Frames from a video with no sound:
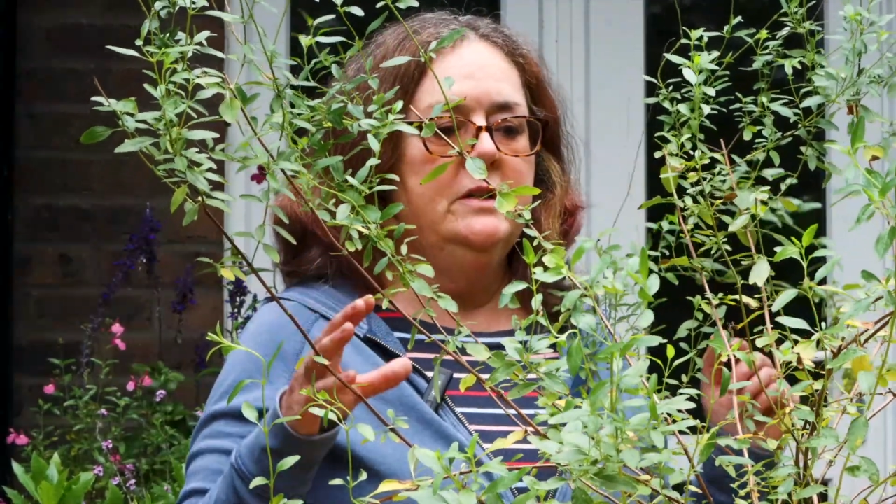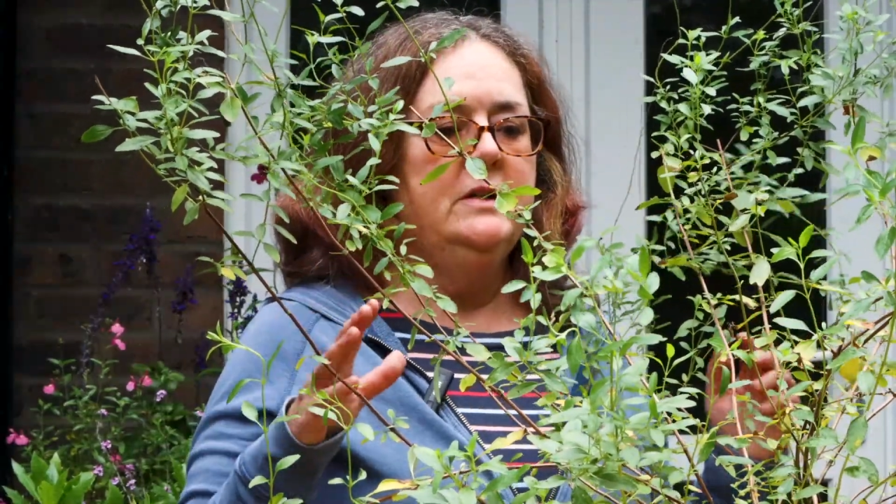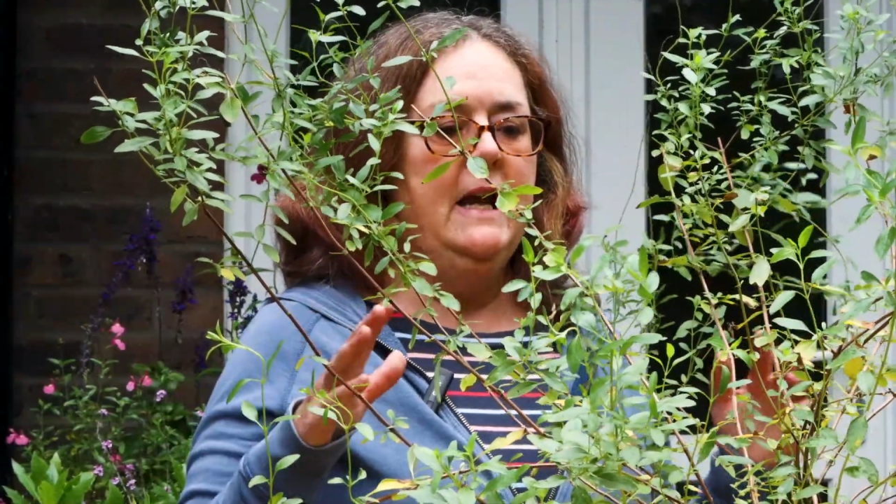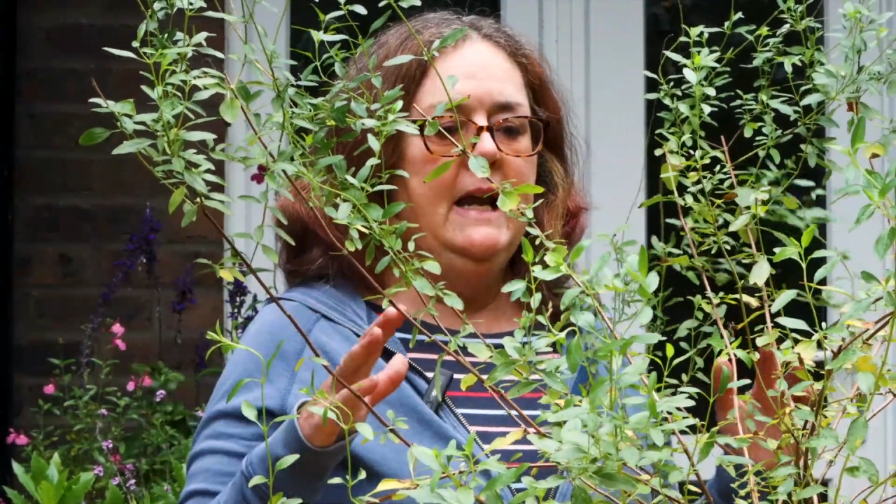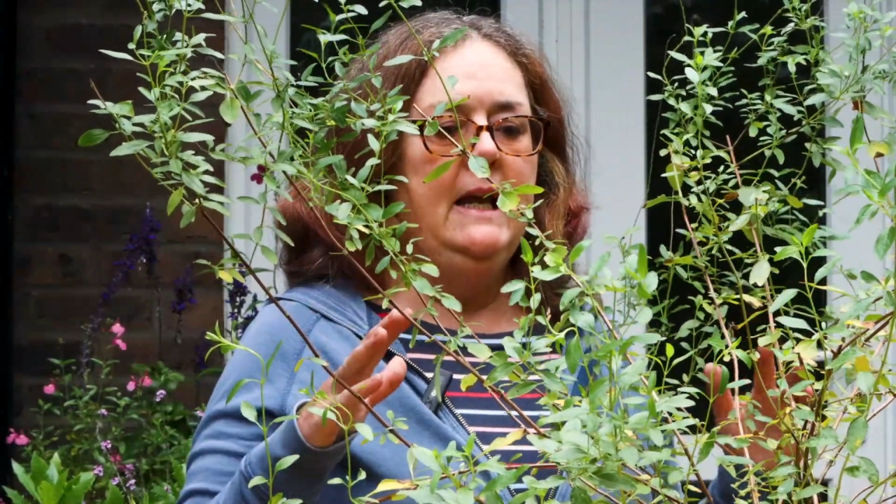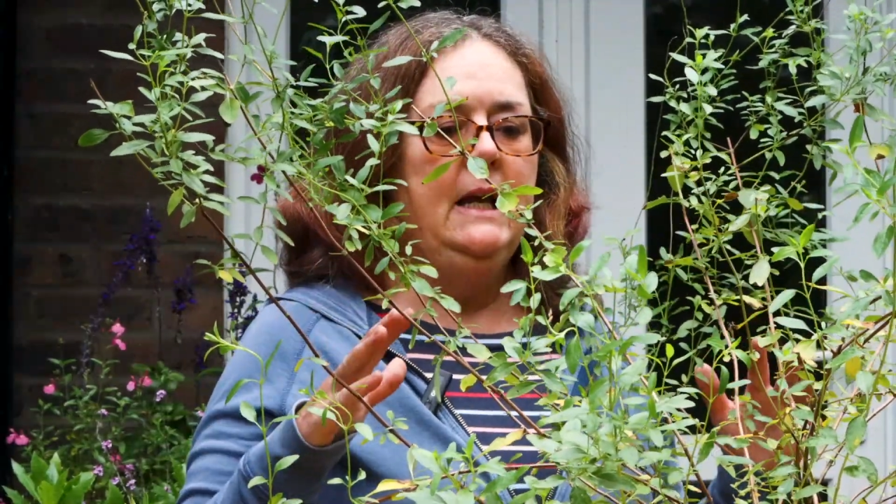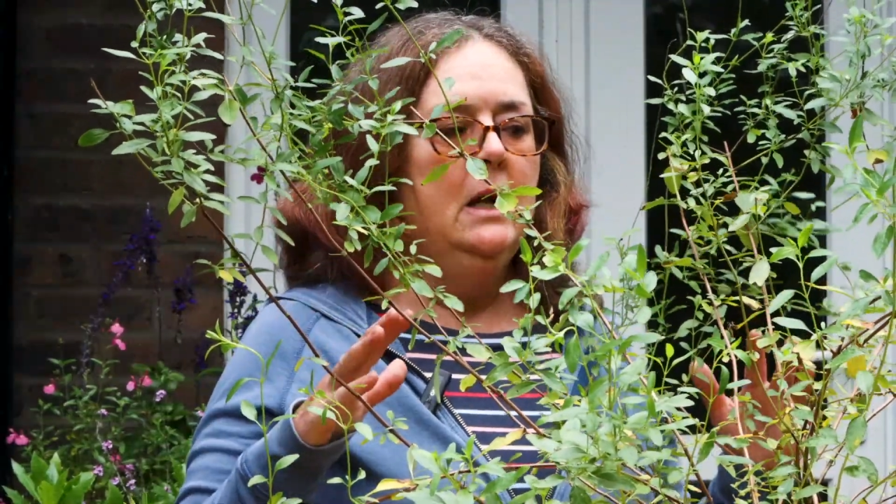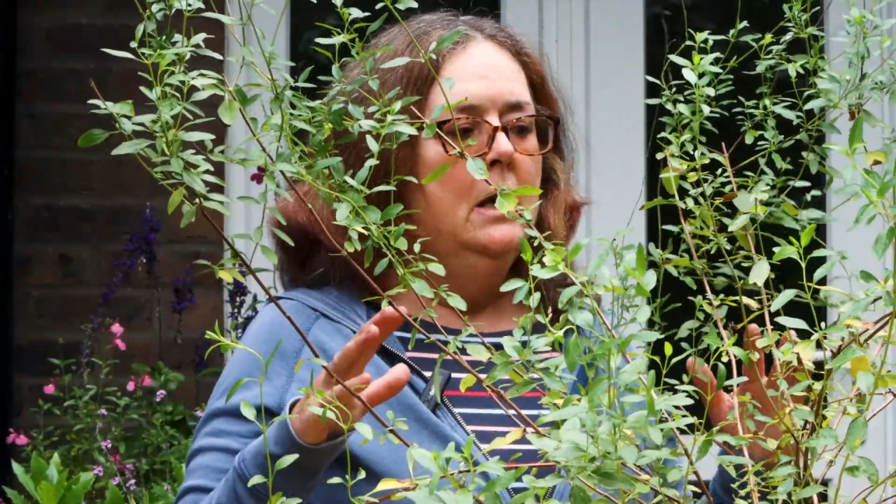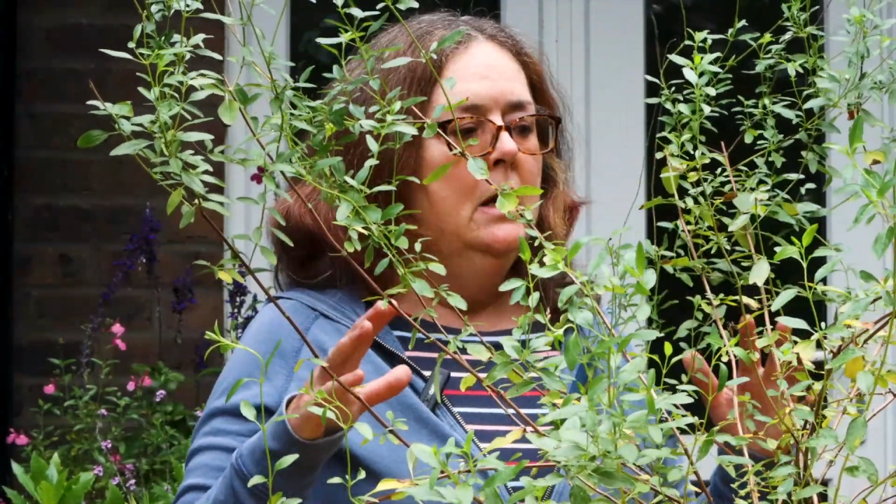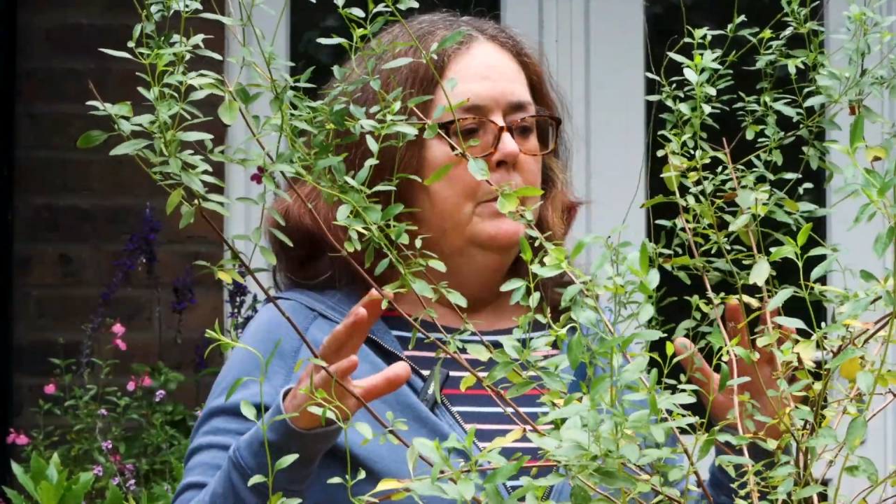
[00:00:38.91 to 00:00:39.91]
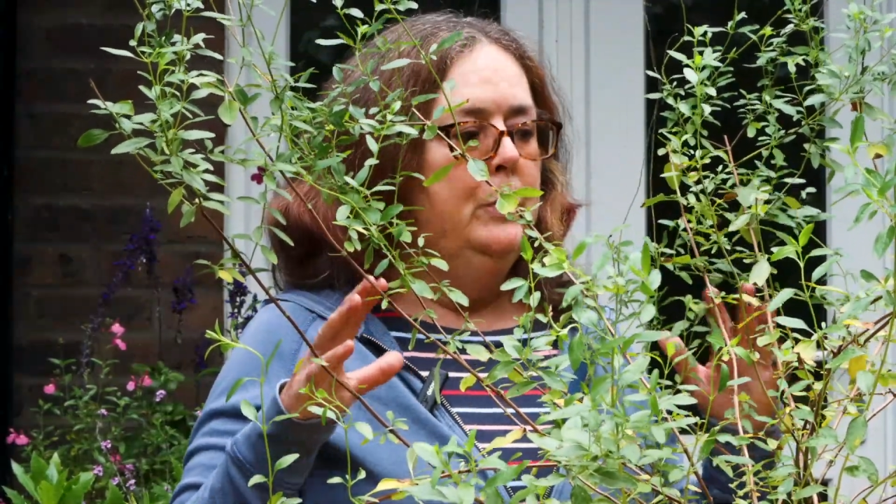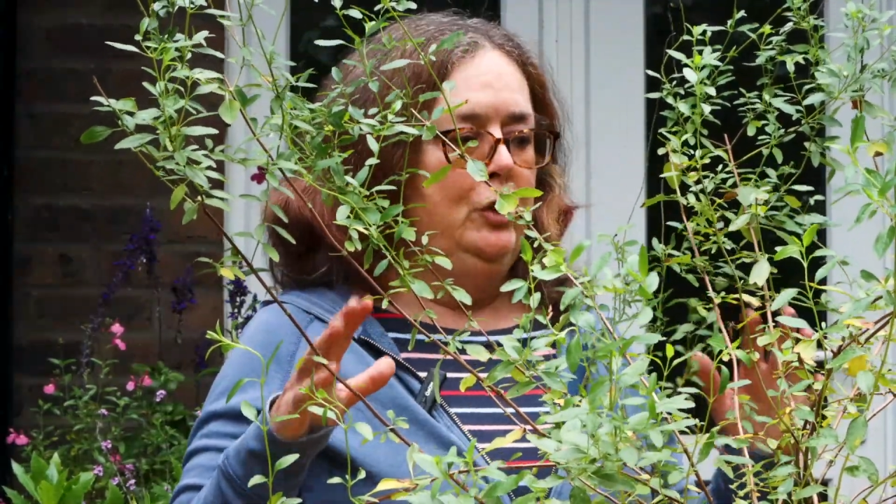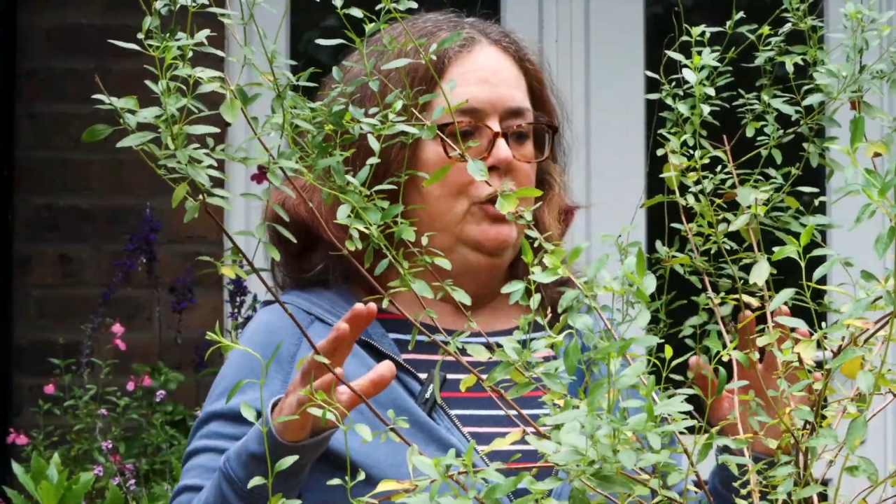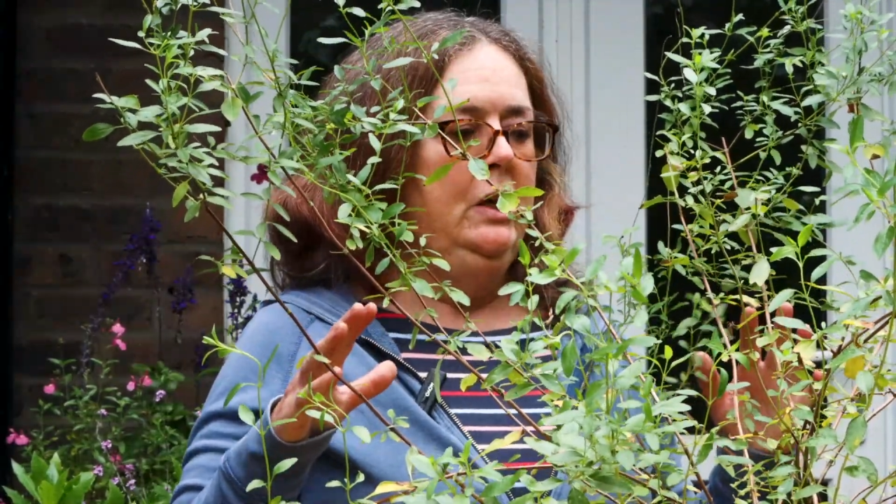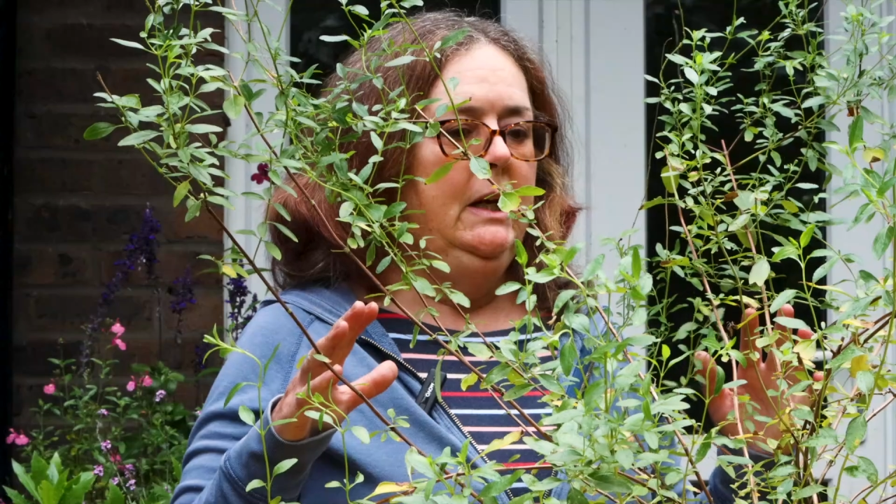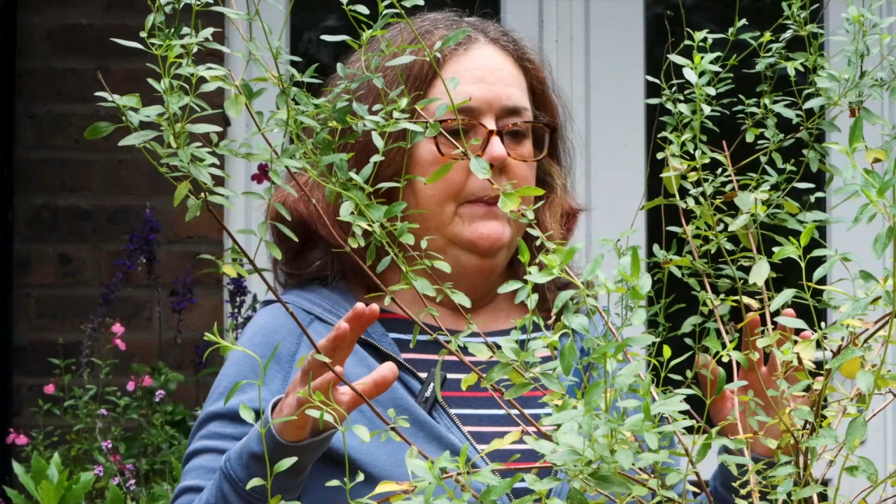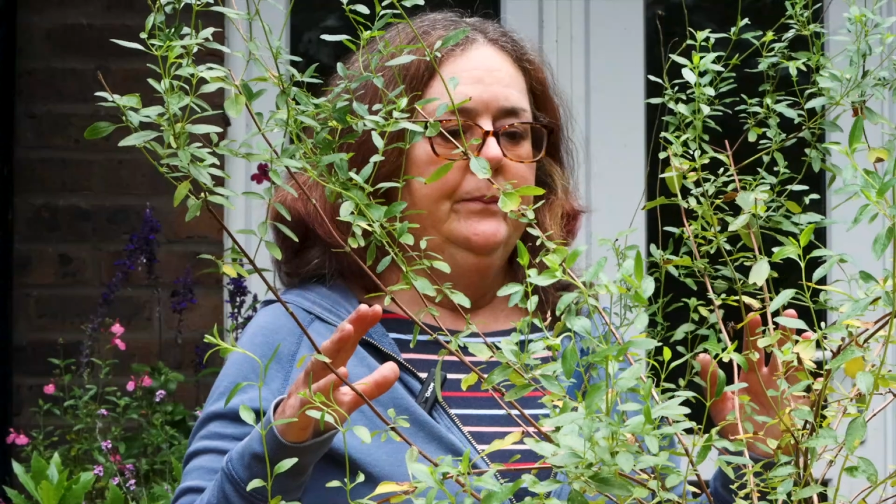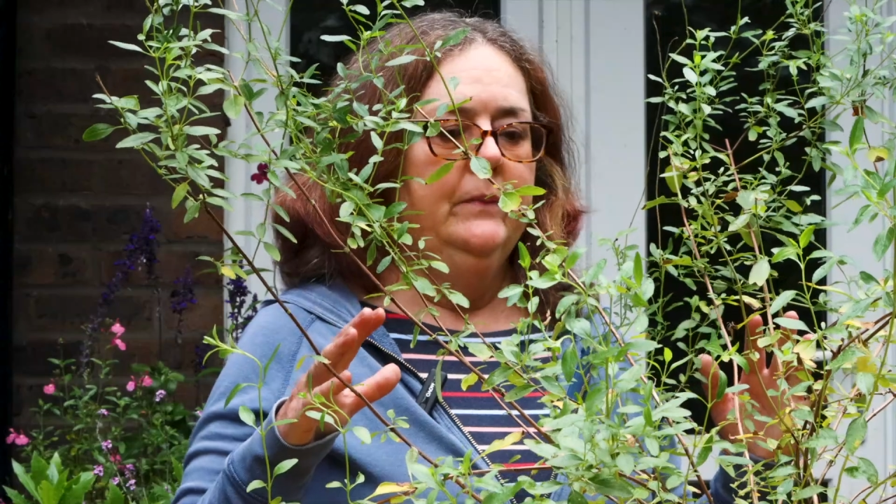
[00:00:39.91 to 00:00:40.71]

stay bushy.